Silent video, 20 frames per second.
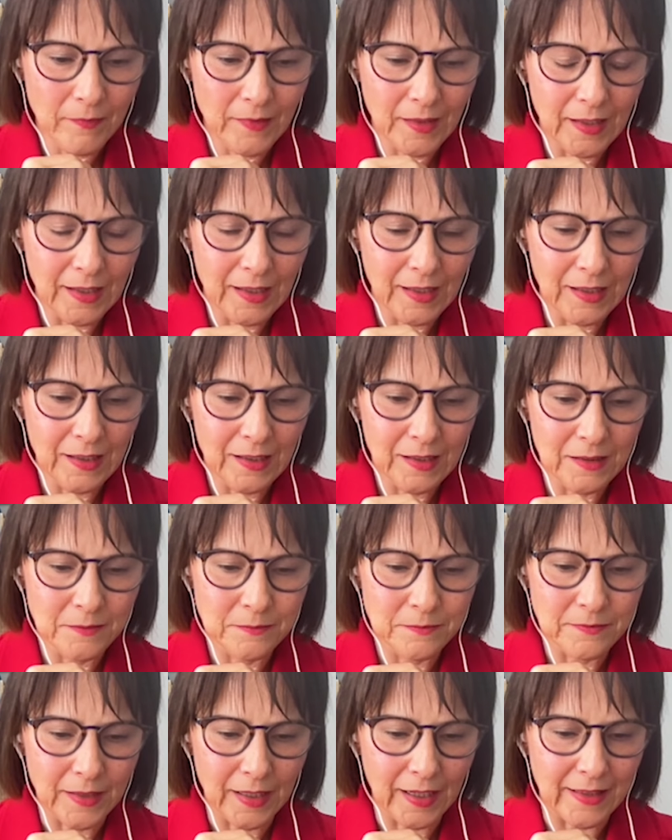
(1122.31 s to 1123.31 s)
And
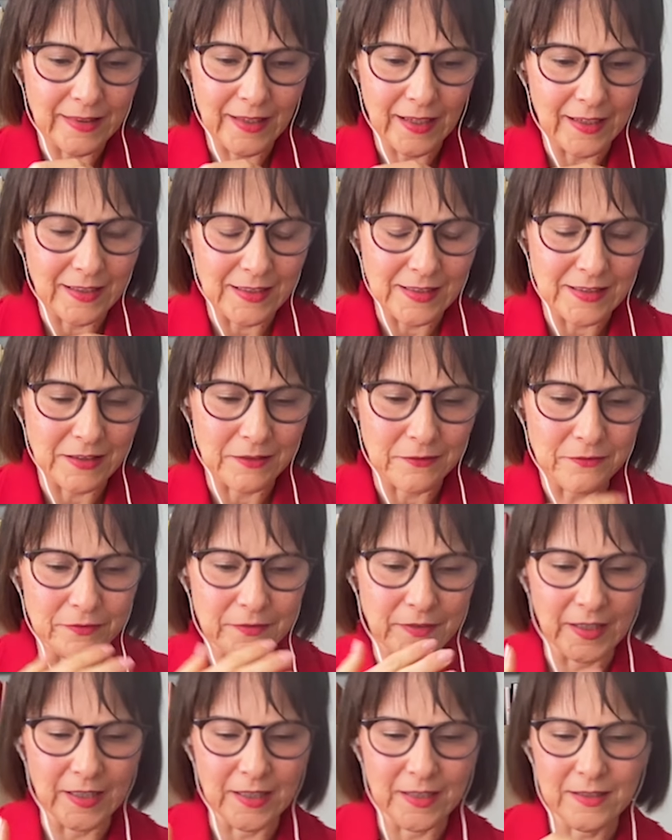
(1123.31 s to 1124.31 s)
that is the
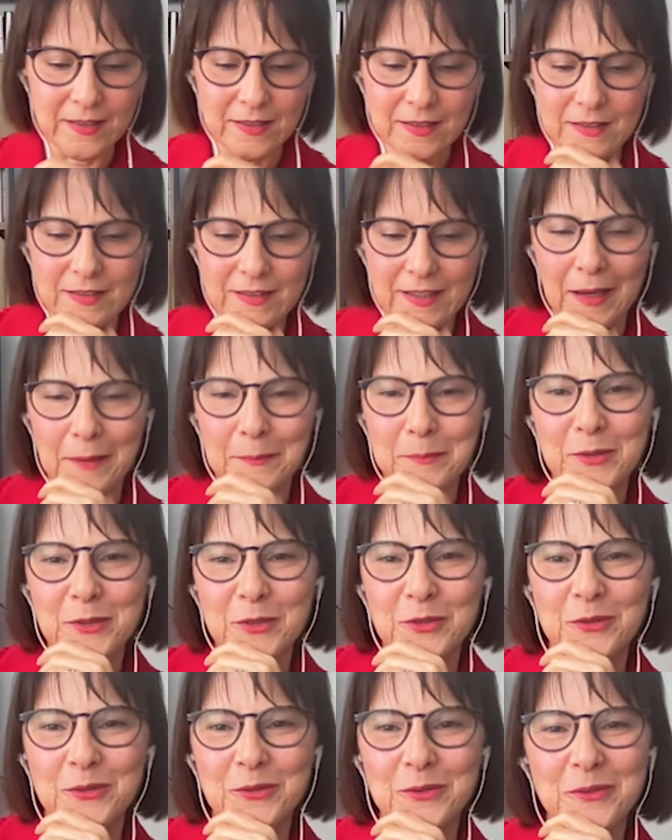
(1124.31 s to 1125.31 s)
first step
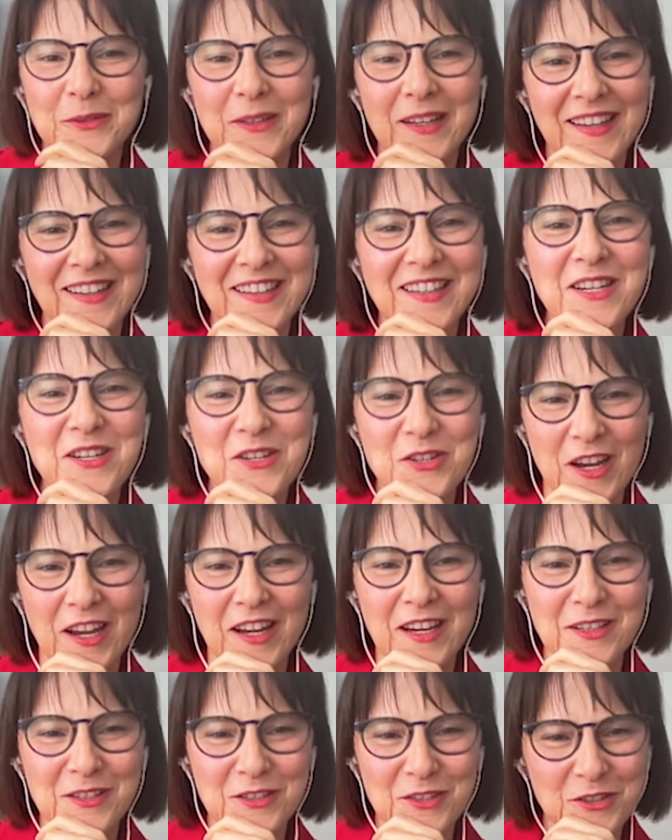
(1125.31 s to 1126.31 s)
to any
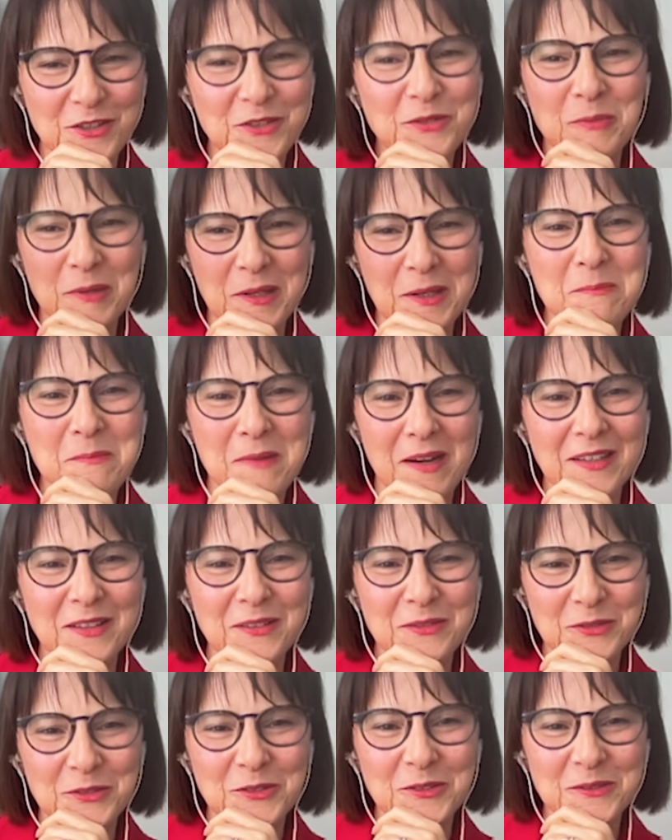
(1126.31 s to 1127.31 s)
change, just being
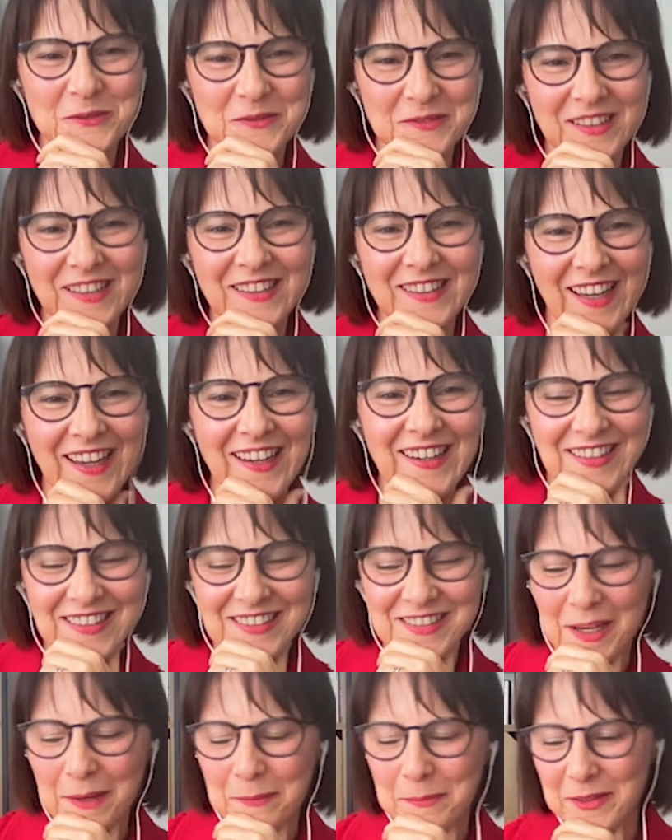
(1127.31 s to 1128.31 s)
mindful that is
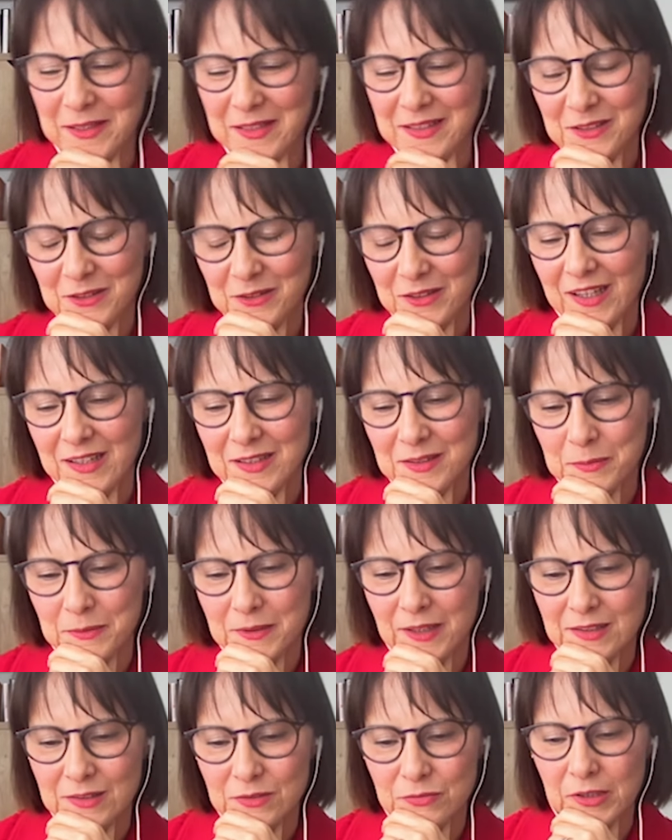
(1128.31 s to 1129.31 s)
happening. So
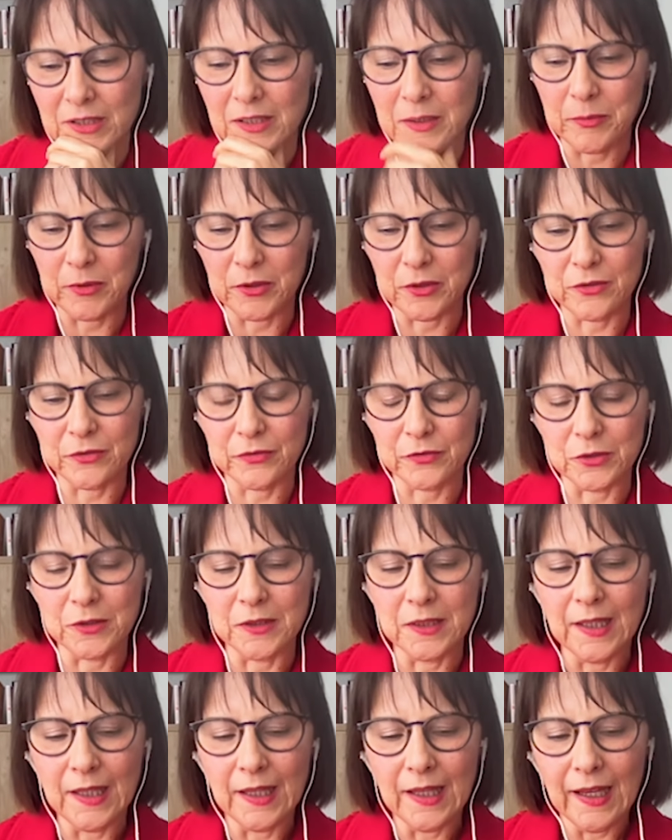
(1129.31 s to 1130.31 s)
that's really beautiful.
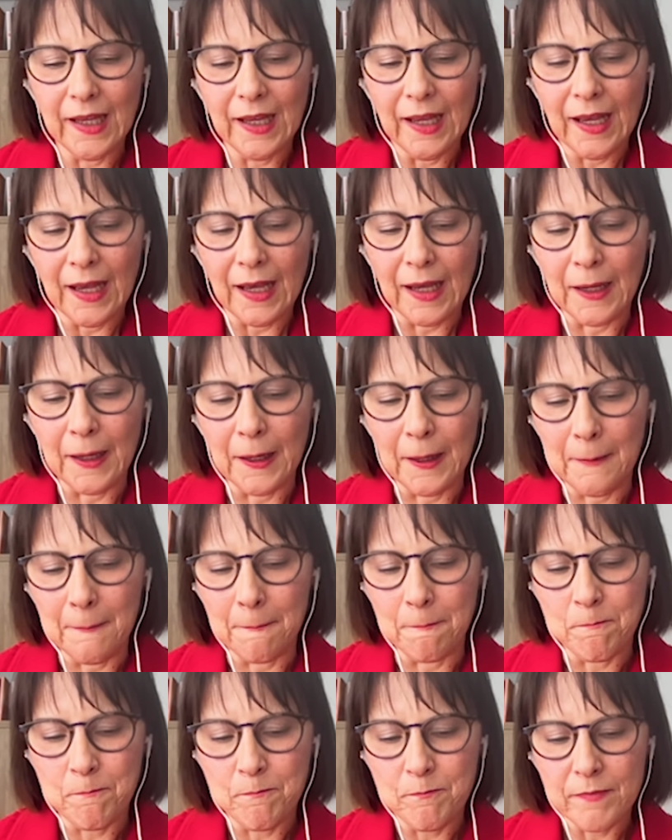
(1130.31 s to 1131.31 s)

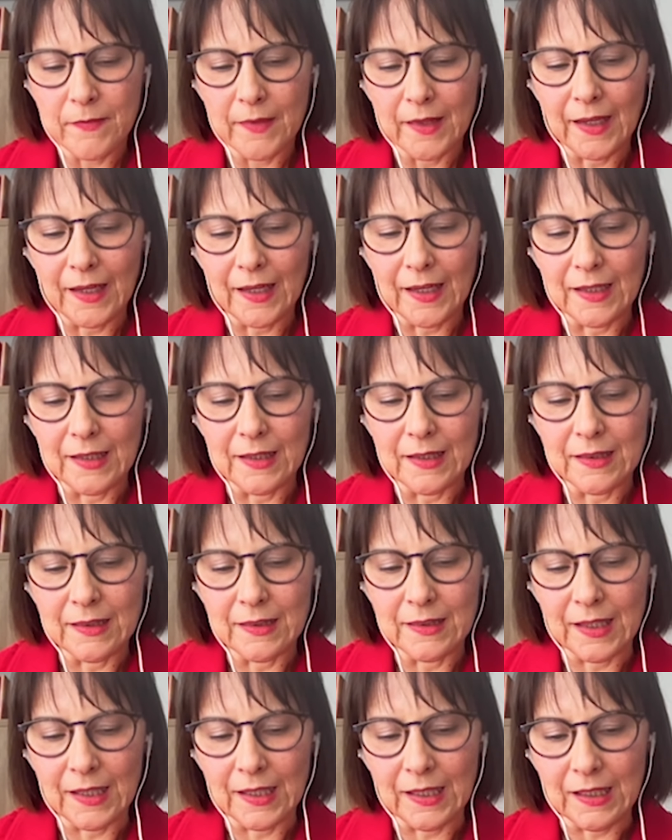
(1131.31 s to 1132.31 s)

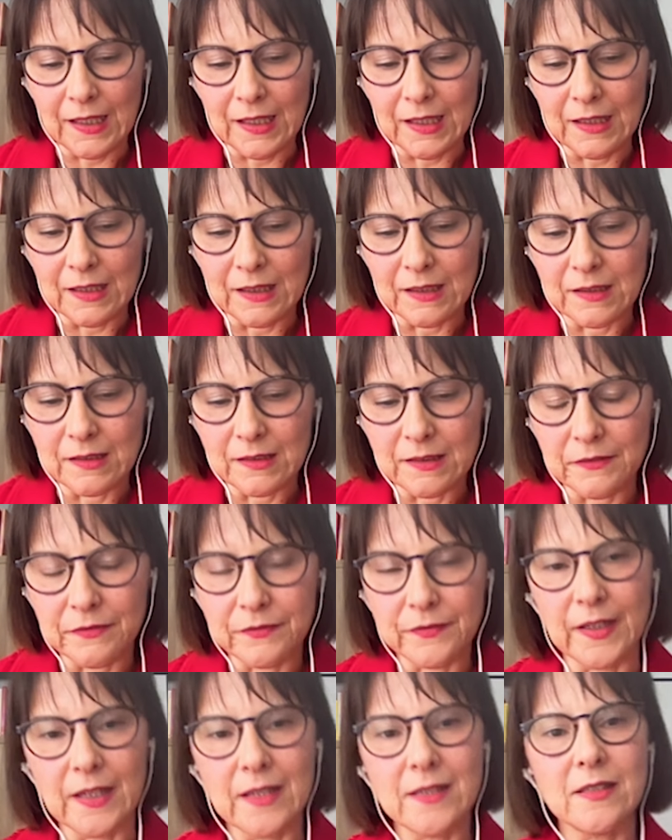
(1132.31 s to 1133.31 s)
The
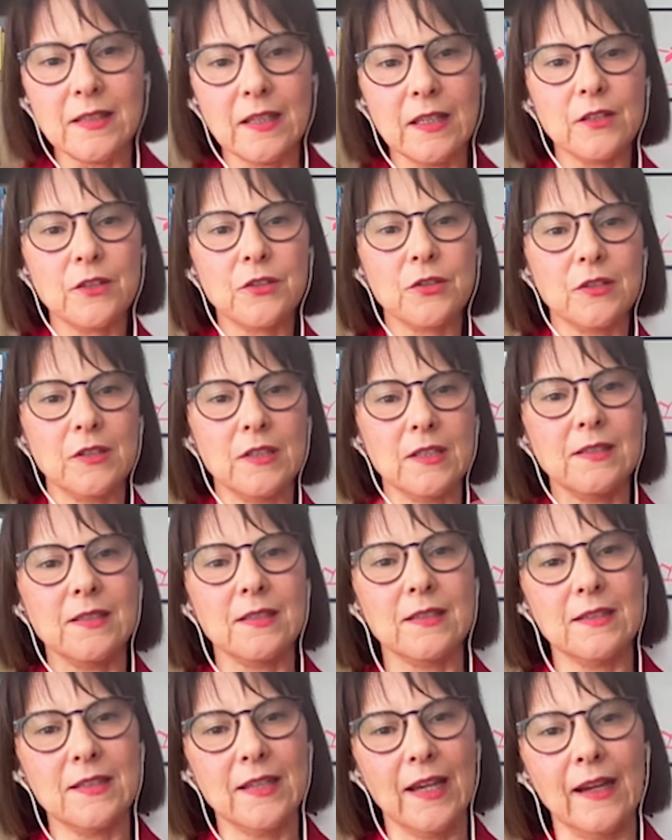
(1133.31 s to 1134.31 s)
first thing to
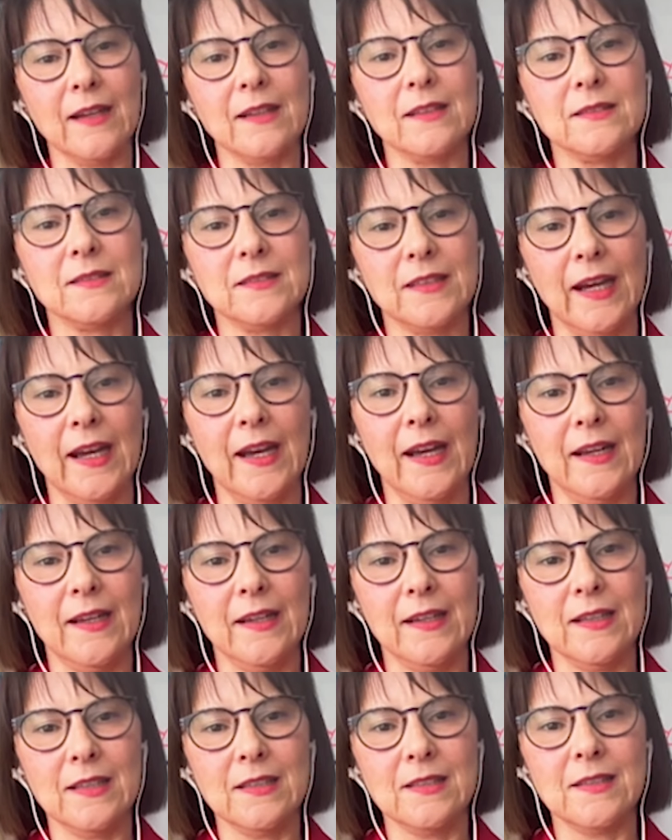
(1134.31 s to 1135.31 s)
disentangle there
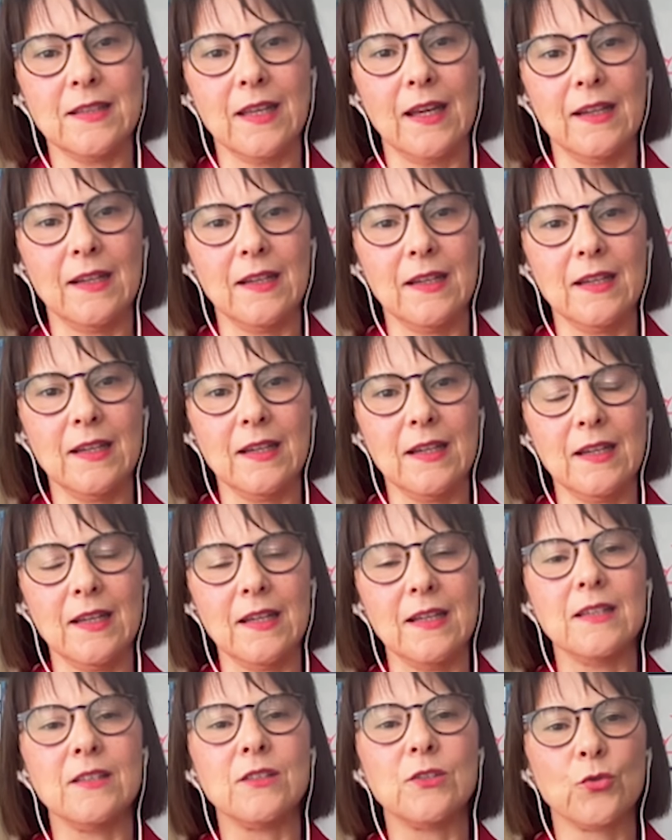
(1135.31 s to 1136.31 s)
is that it
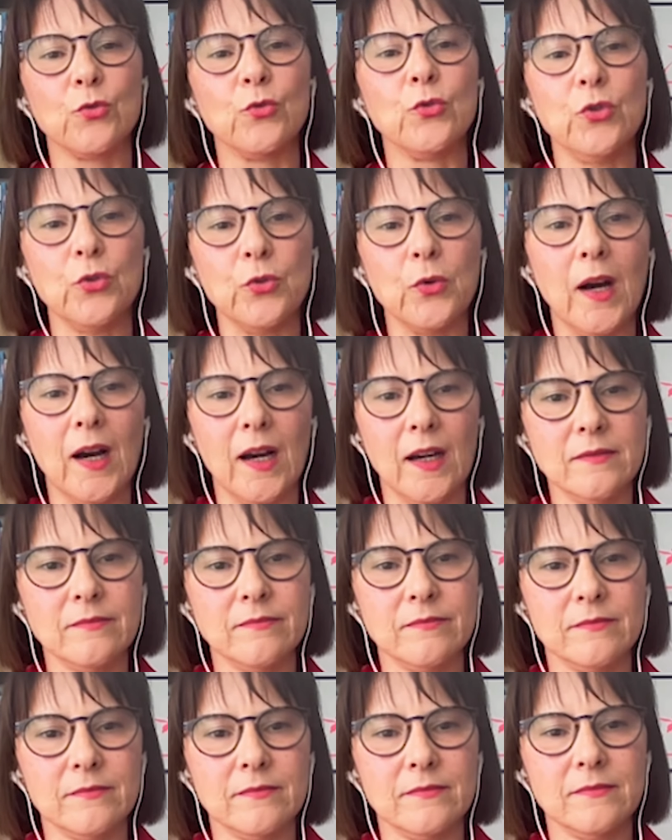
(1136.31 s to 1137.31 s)
is who you are.
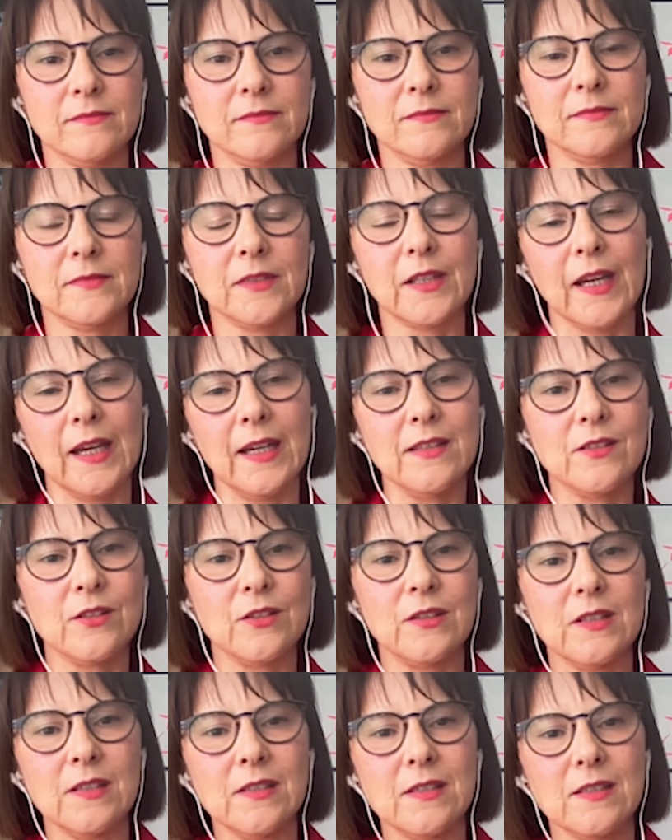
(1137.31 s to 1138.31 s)
Okay, so
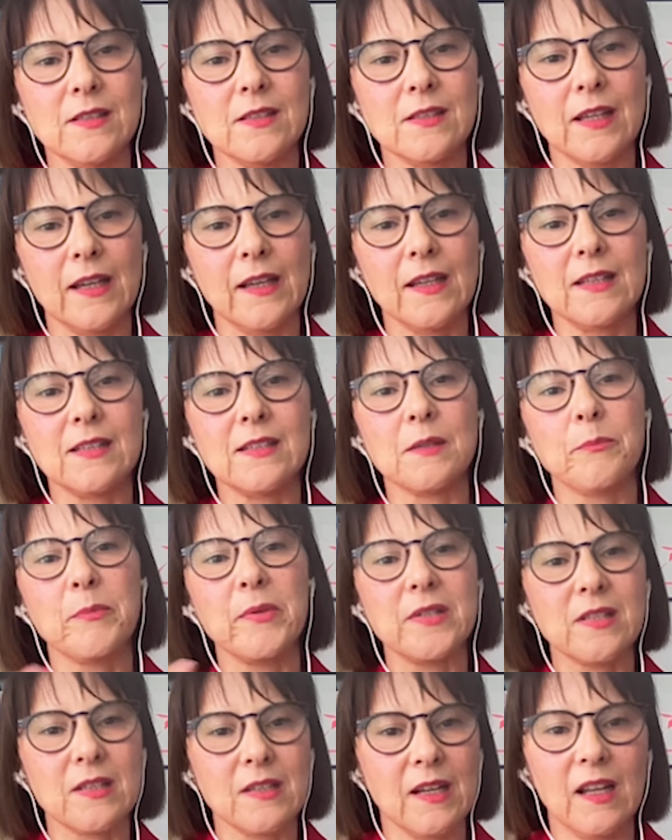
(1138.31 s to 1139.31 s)
this is like, it's a
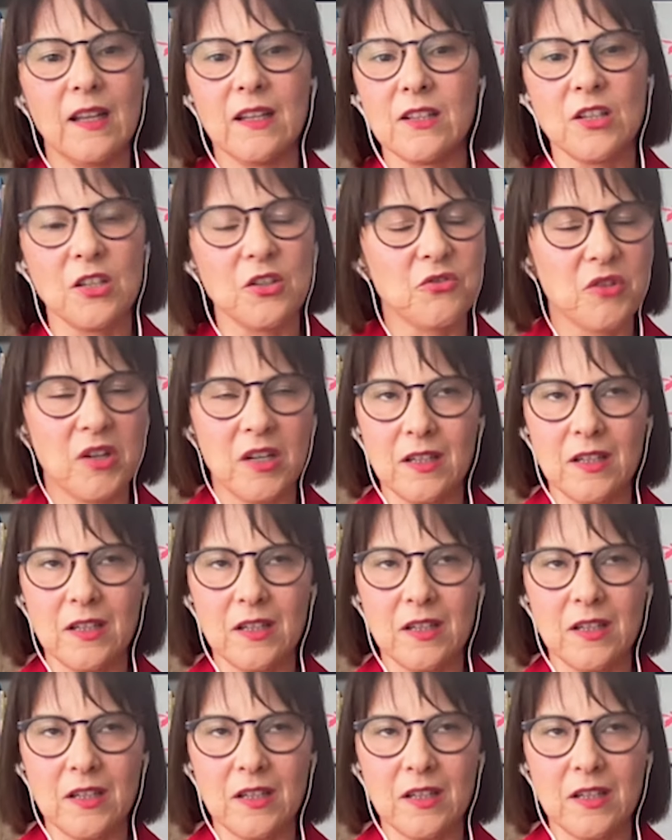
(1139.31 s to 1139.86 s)
personality trait.